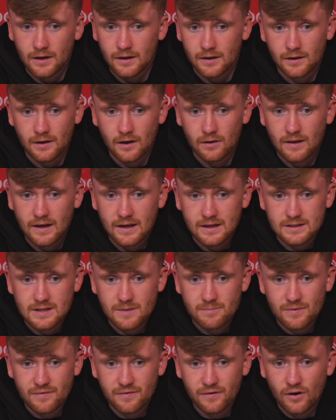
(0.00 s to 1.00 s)
you know, like I
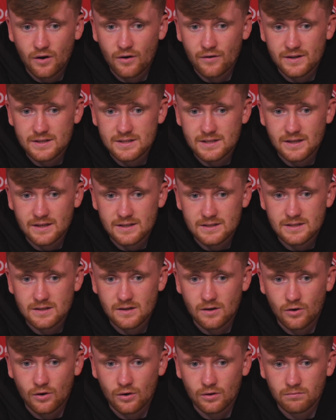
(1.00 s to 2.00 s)
said before, it's
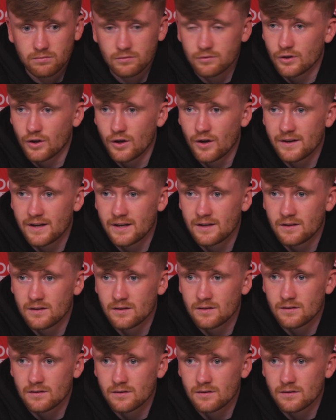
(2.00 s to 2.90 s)
all learning.